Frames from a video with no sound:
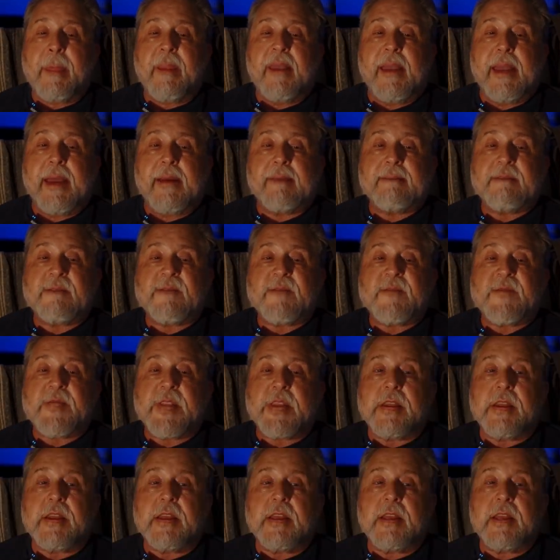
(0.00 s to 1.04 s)
And
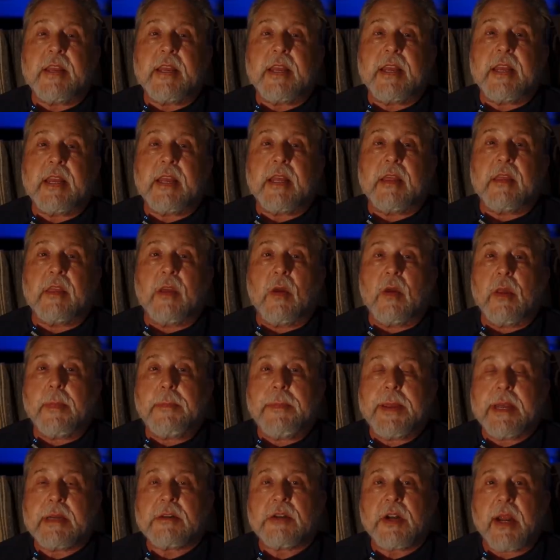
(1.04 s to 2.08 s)
the only
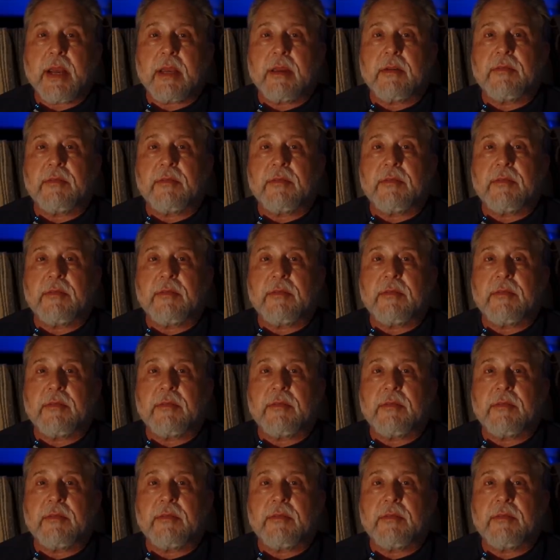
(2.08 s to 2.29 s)
picture I